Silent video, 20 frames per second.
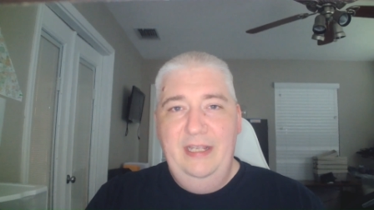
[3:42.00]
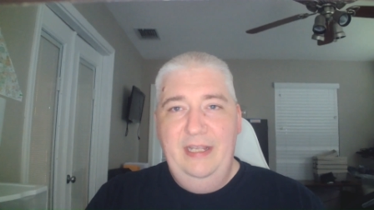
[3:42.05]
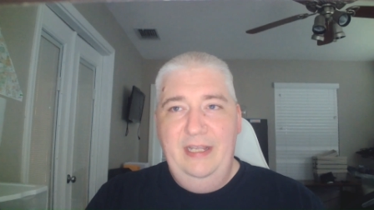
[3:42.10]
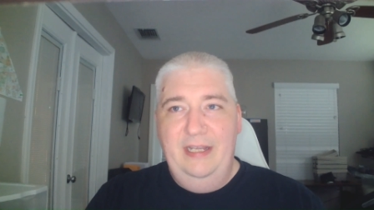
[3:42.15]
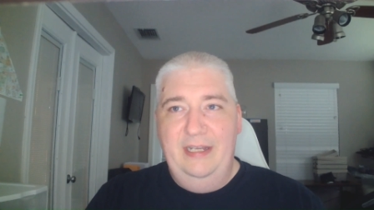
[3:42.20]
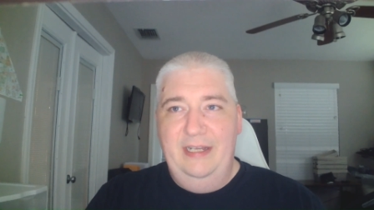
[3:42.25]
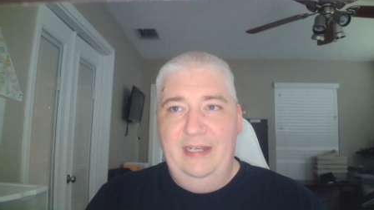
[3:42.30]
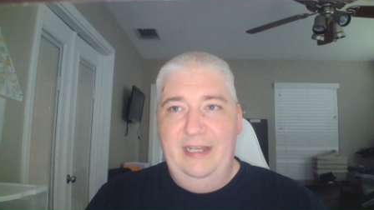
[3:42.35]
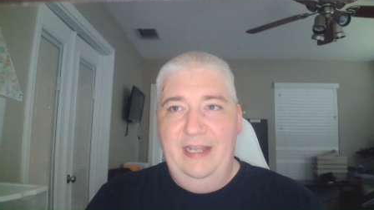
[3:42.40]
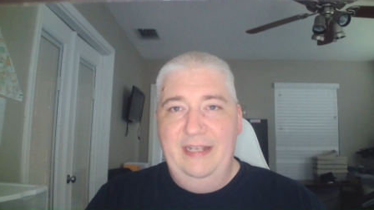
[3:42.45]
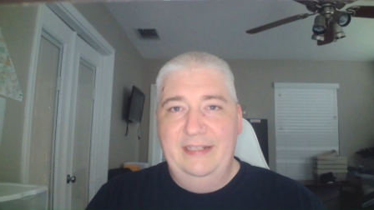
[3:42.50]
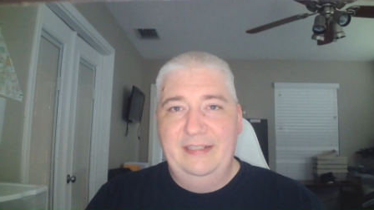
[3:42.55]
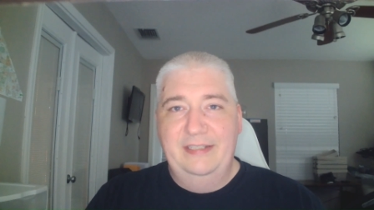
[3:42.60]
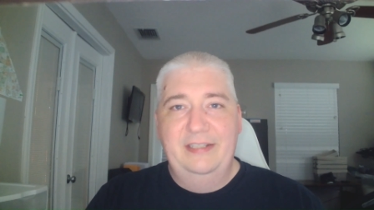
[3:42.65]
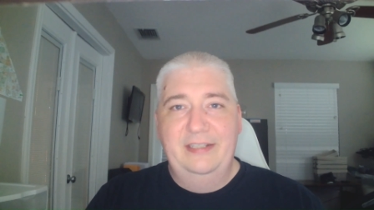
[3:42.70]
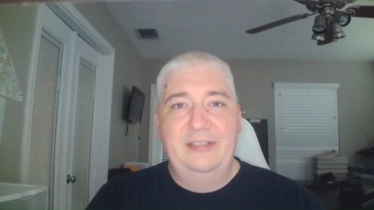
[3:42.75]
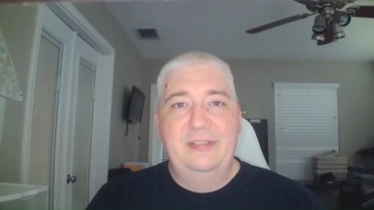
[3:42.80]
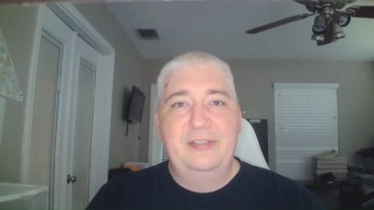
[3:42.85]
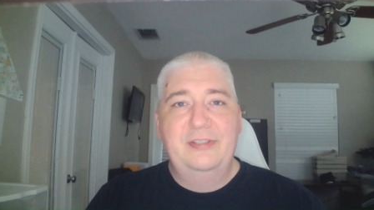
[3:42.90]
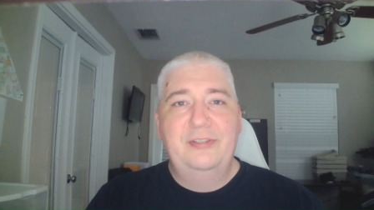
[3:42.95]
uh, as a
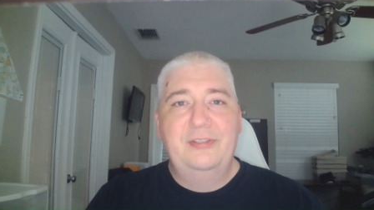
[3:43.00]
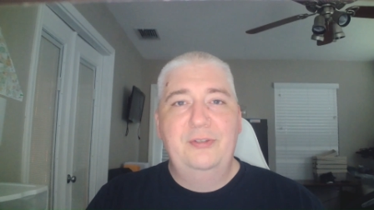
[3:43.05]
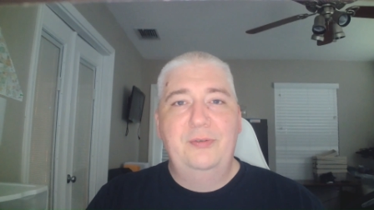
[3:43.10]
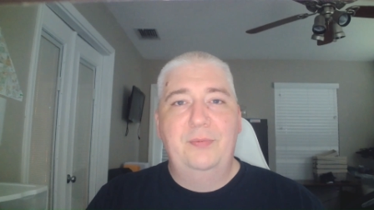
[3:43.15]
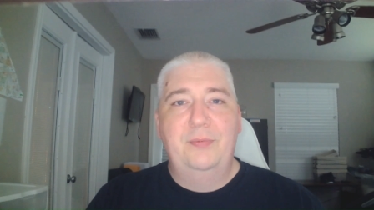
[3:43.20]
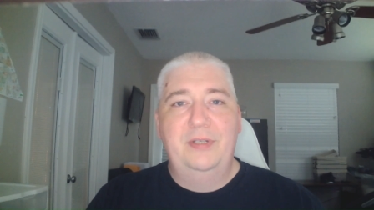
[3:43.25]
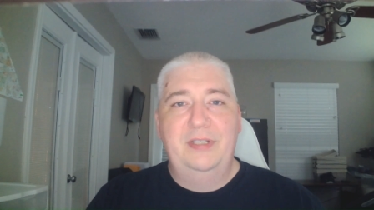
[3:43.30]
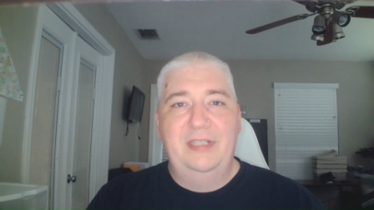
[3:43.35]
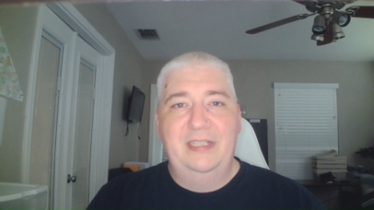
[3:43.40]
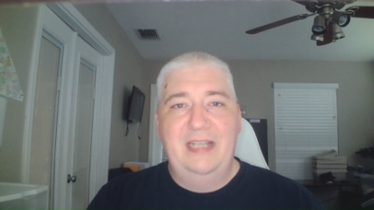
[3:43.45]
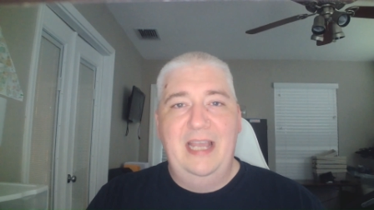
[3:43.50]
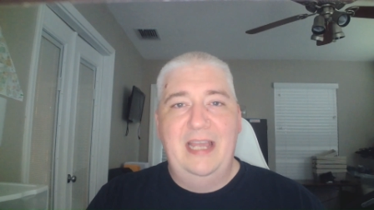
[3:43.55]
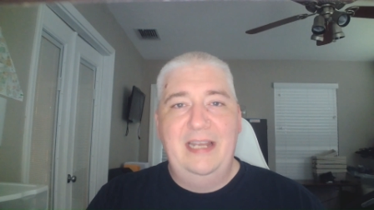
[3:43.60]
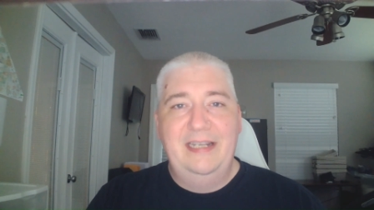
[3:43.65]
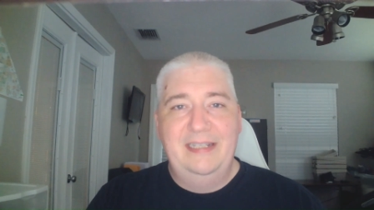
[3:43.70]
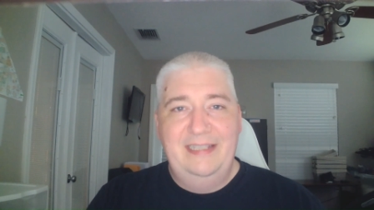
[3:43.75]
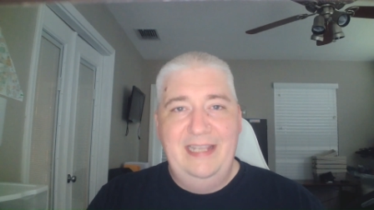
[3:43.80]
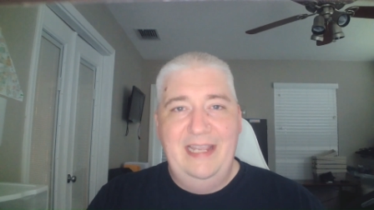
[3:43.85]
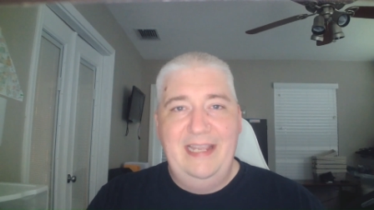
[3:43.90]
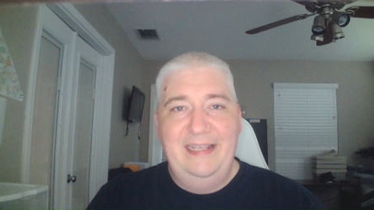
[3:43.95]
consumer to kind
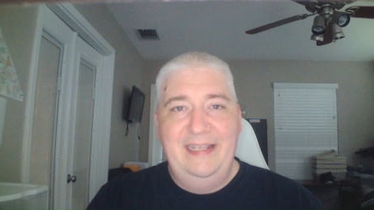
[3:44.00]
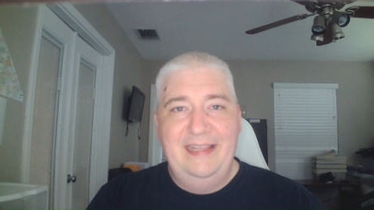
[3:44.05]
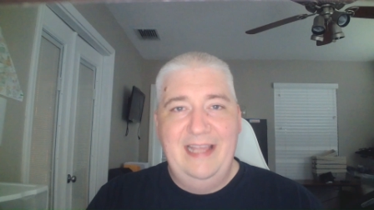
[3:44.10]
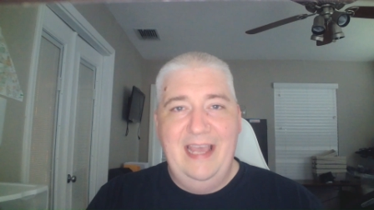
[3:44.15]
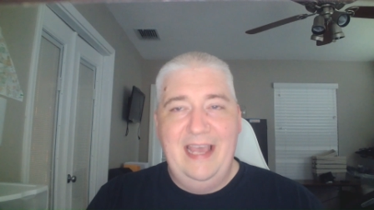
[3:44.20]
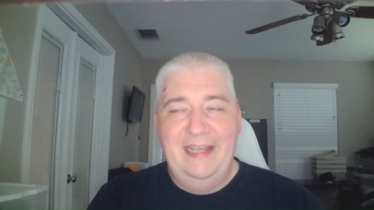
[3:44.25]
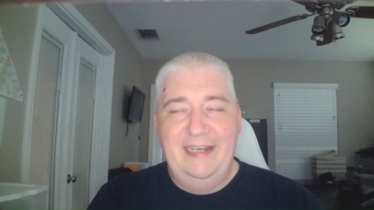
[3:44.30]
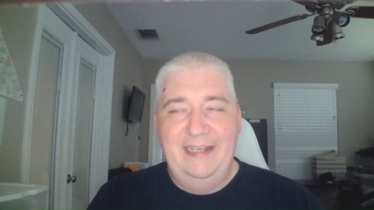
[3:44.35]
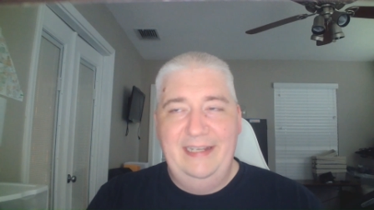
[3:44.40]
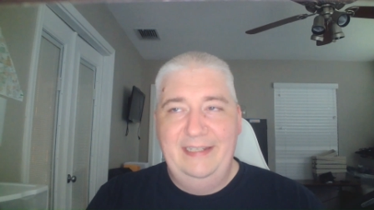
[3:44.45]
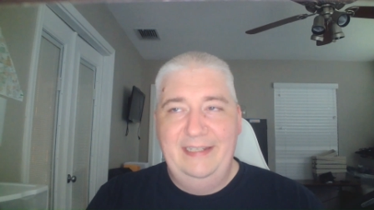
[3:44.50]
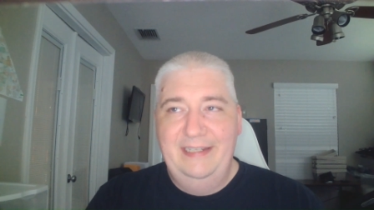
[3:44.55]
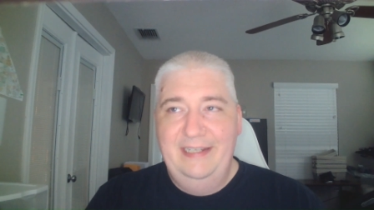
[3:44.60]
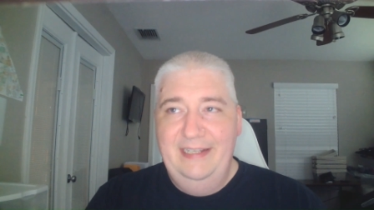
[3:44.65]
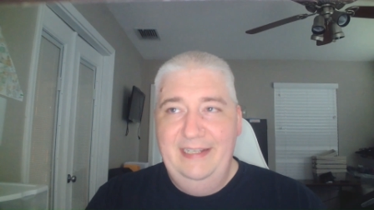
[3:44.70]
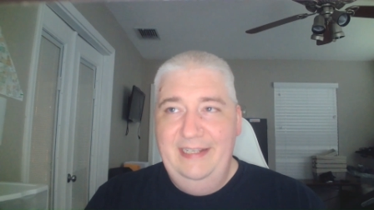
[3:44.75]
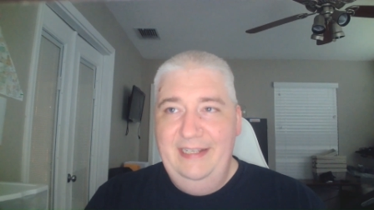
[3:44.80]
of take that in